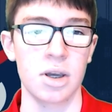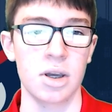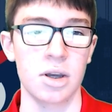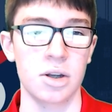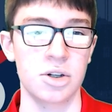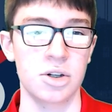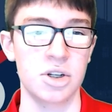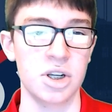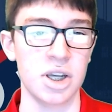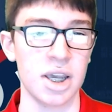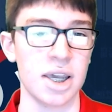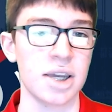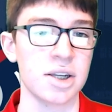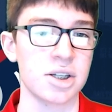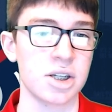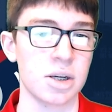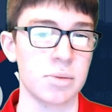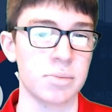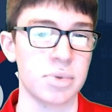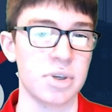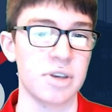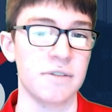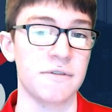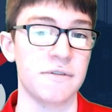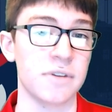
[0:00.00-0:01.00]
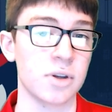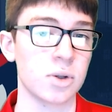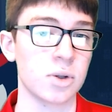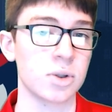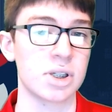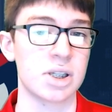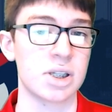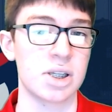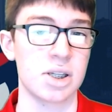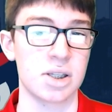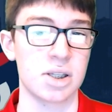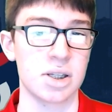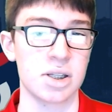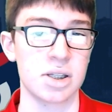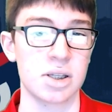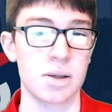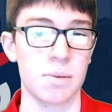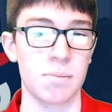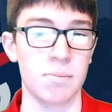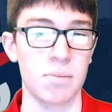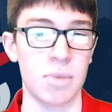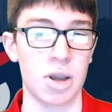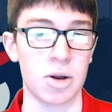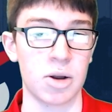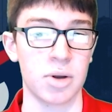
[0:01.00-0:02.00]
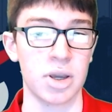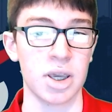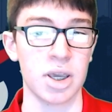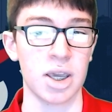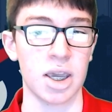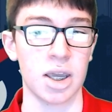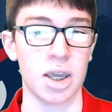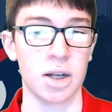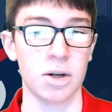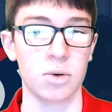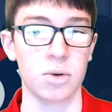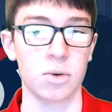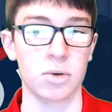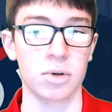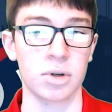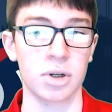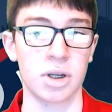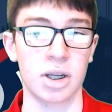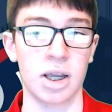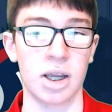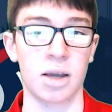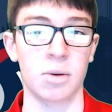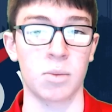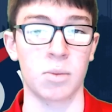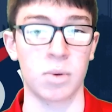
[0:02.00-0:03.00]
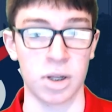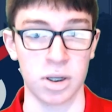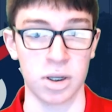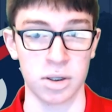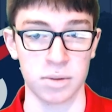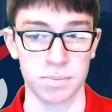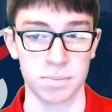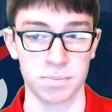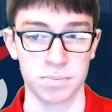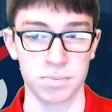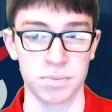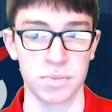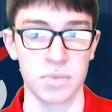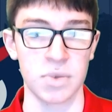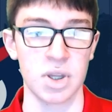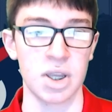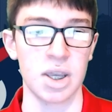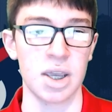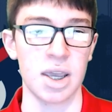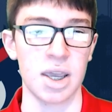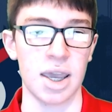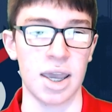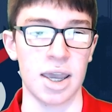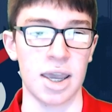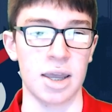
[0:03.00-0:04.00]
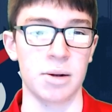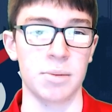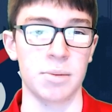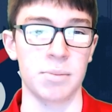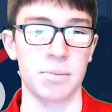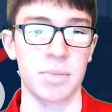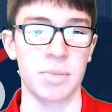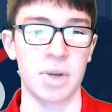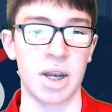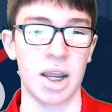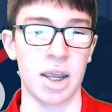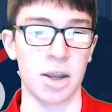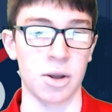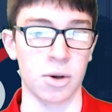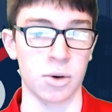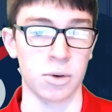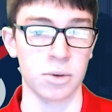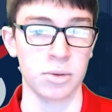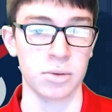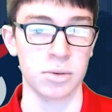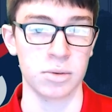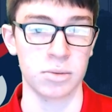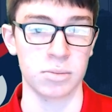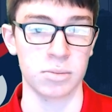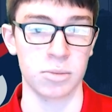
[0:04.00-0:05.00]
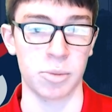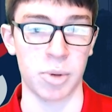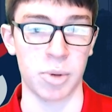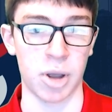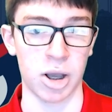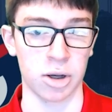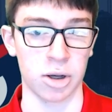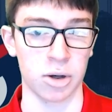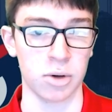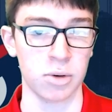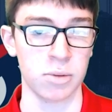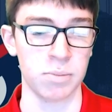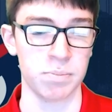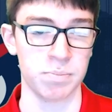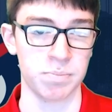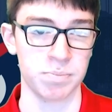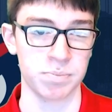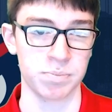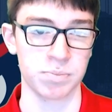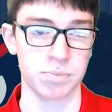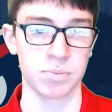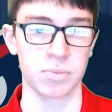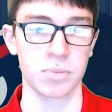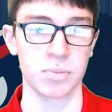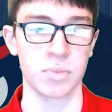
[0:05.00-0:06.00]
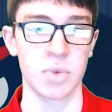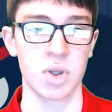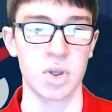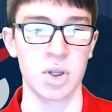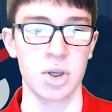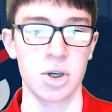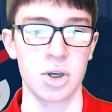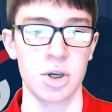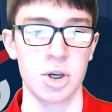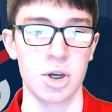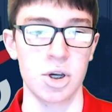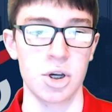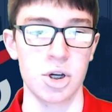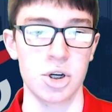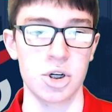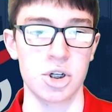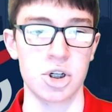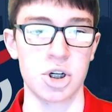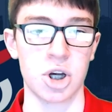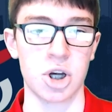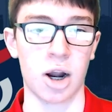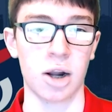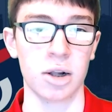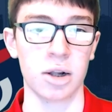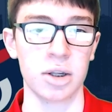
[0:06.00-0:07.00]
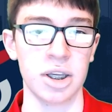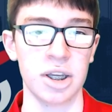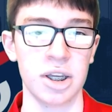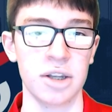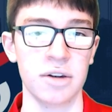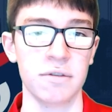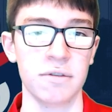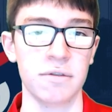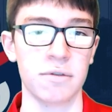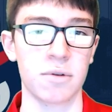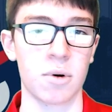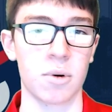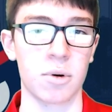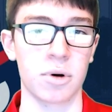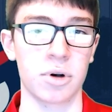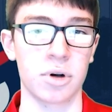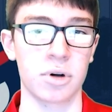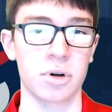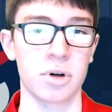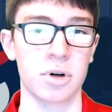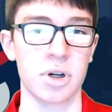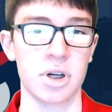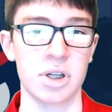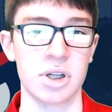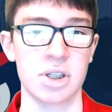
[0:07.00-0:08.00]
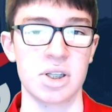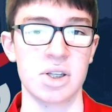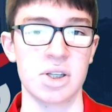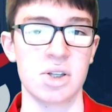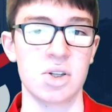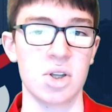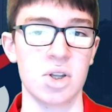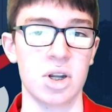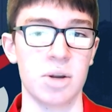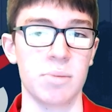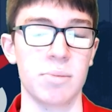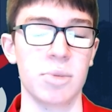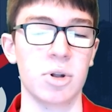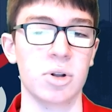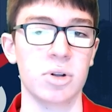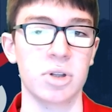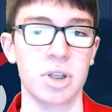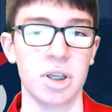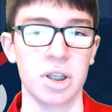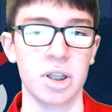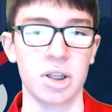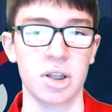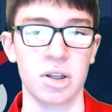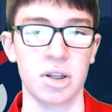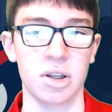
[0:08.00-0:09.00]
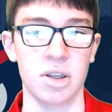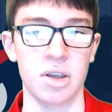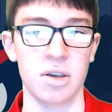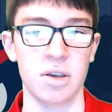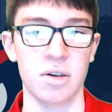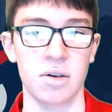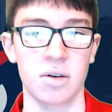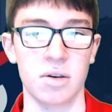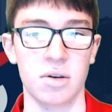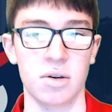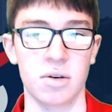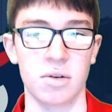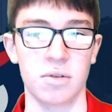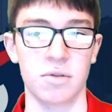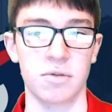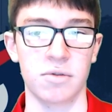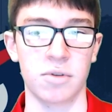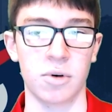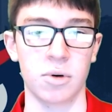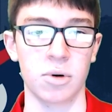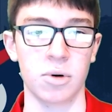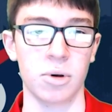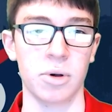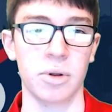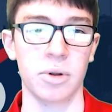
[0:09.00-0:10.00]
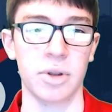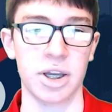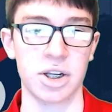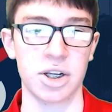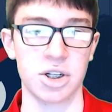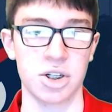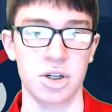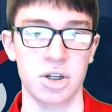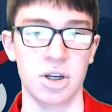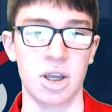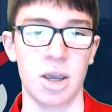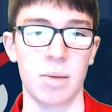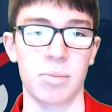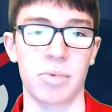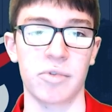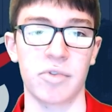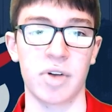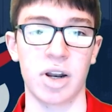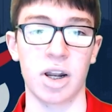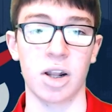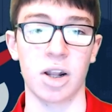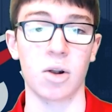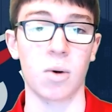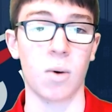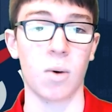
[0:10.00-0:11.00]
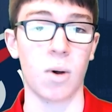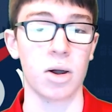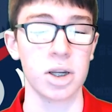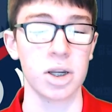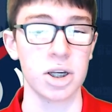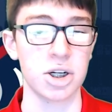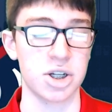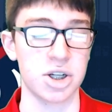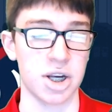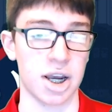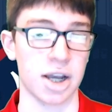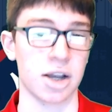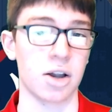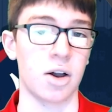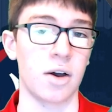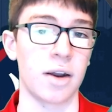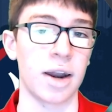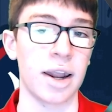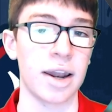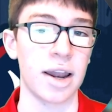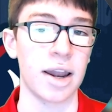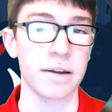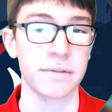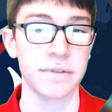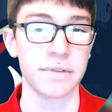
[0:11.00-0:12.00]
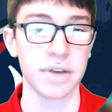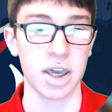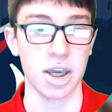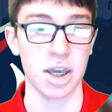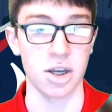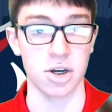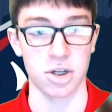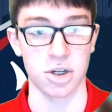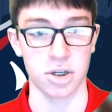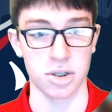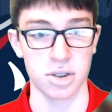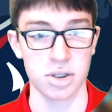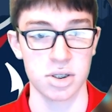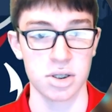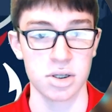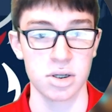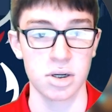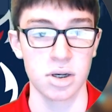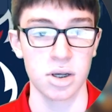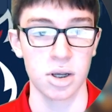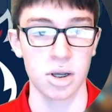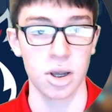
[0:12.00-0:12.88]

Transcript: GHMP Field Assistants Mary Inkorgawa and Mineo Mapango, Charlene Foreigner assisted in building the photo collection and provided quality check on identifications,